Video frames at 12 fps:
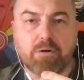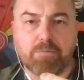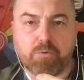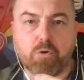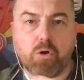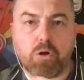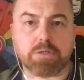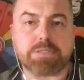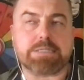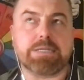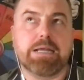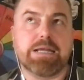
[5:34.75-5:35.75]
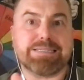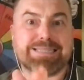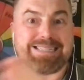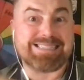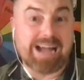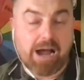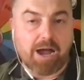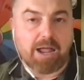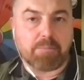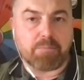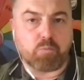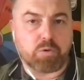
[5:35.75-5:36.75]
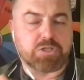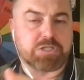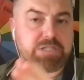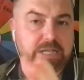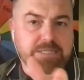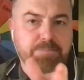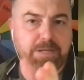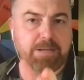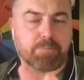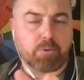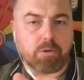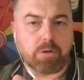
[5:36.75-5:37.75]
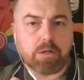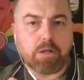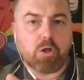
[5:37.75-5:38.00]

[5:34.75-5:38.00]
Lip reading: Of course, the time which these people,